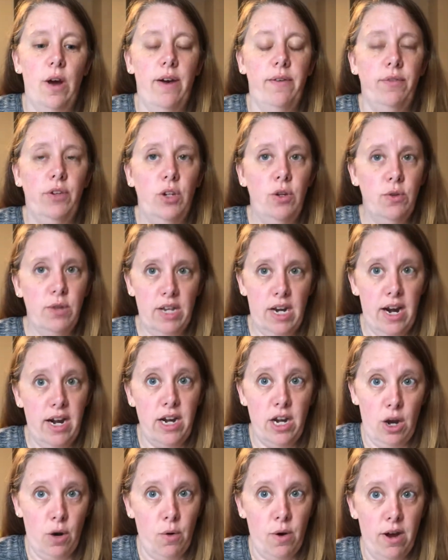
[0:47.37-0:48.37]
a few that I
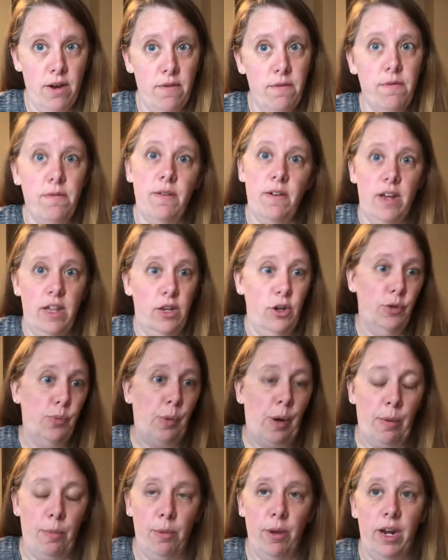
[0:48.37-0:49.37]
know of, and there's
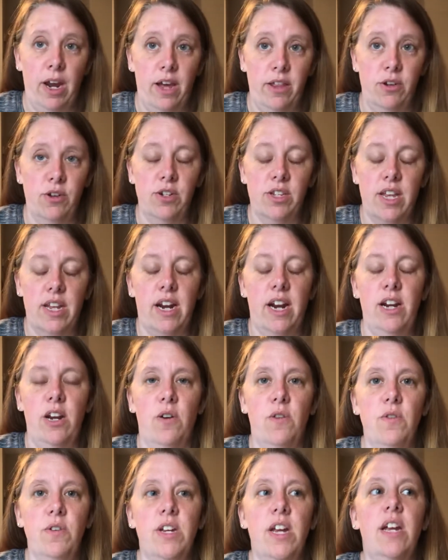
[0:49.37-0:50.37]
probably others that I
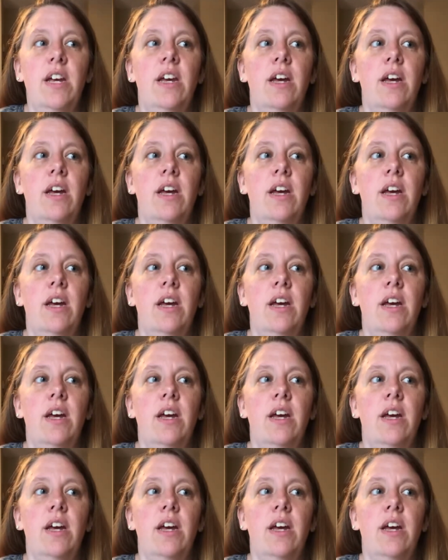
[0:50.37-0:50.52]
don't,